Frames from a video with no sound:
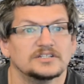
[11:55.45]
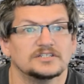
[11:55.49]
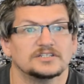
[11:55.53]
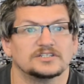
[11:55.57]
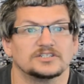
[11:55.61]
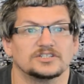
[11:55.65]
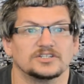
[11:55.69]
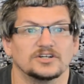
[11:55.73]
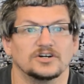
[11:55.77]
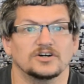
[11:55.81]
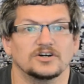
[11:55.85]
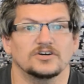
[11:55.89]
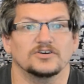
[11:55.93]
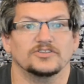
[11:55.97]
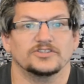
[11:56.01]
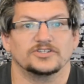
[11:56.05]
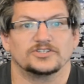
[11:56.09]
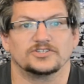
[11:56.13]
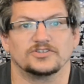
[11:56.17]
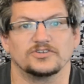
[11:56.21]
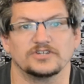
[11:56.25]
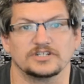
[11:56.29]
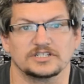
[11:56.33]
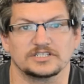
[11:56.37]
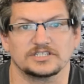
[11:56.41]
So the
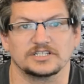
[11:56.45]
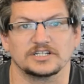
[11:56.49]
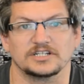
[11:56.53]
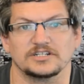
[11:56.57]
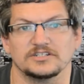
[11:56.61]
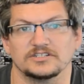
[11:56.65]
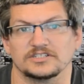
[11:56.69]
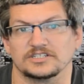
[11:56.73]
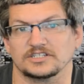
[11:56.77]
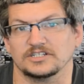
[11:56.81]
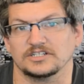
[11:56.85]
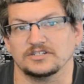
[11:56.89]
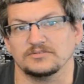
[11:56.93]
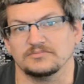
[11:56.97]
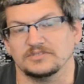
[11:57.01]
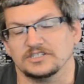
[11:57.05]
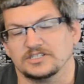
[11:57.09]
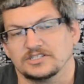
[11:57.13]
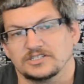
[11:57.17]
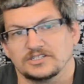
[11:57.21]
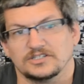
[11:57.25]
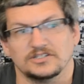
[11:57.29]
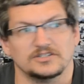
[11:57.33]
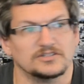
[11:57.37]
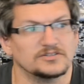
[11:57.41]
torque signal is going to be
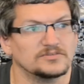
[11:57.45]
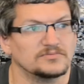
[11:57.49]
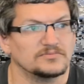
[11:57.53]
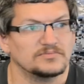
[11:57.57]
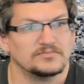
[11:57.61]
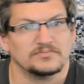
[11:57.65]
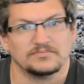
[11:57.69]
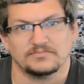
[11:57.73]
skewed,